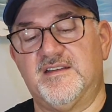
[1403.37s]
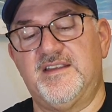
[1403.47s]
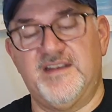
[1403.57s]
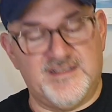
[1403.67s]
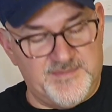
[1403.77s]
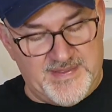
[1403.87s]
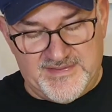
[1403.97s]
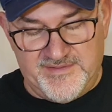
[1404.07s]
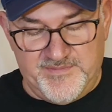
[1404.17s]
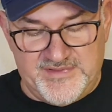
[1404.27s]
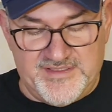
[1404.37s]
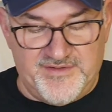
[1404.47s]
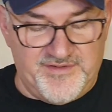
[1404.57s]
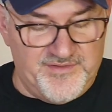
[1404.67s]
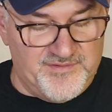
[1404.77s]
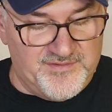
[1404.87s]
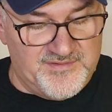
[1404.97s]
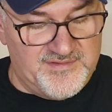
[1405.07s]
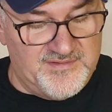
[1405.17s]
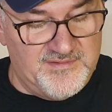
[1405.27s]
inexpensive
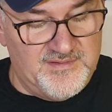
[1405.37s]
materials.